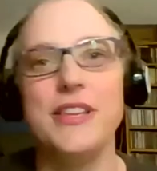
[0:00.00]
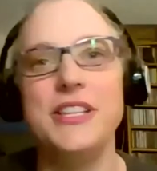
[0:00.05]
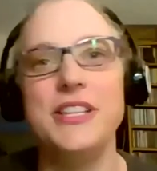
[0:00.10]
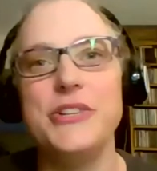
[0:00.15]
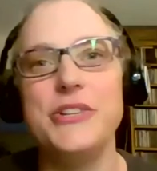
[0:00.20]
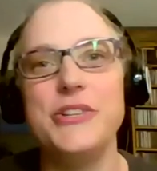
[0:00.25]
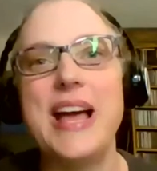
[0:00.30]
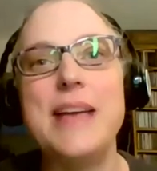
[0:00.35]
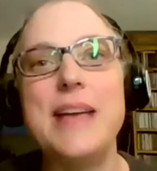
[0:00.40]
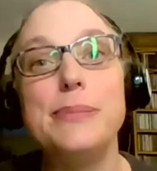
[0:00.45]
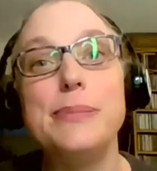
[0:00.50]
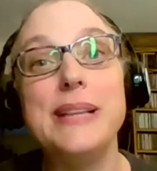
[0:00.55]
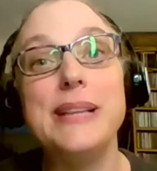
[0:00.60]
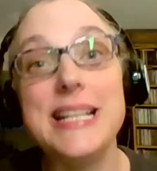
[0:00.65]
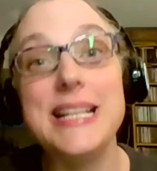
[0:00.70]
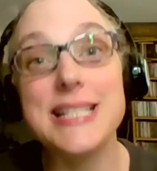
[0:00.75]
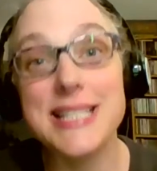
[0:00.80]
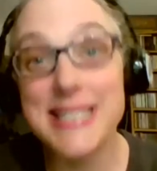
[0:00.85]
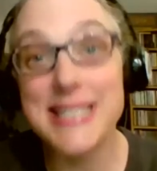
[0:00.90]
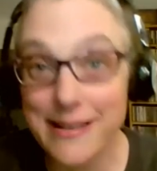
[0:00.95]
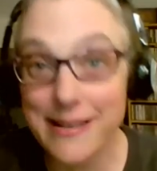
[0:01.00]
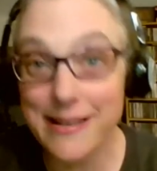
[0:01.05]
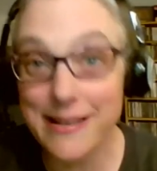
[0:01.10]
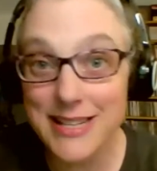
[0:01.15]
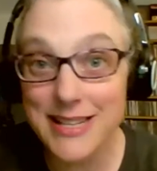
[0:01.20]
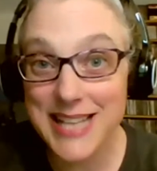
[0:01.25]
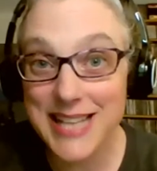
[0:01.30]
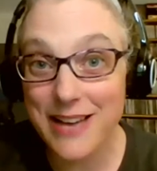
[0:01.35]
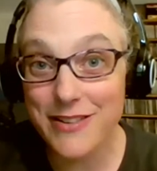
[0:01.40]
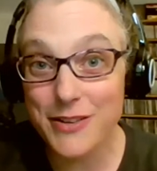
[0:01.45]
do. And please tell
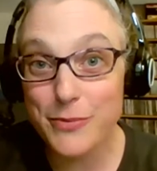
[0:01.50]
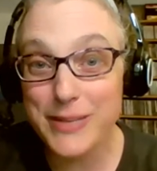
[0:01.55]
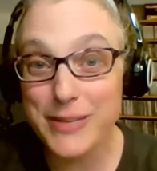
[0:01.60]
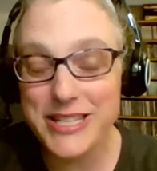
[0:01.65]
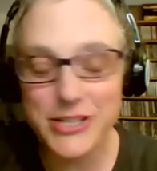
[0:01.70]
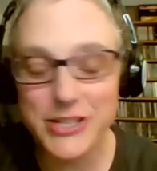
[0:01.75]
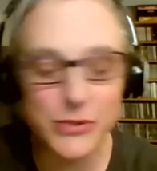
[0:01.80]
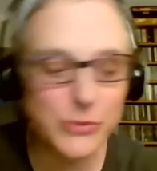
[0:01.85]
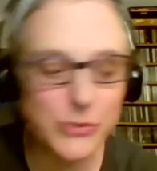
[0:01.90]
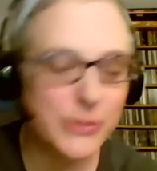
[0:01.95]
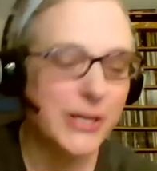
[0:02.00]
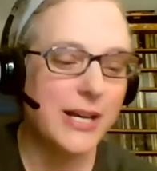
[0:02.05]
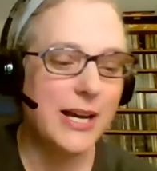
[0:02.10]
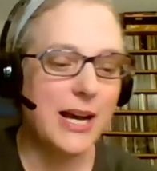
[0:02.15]
us, how did we do?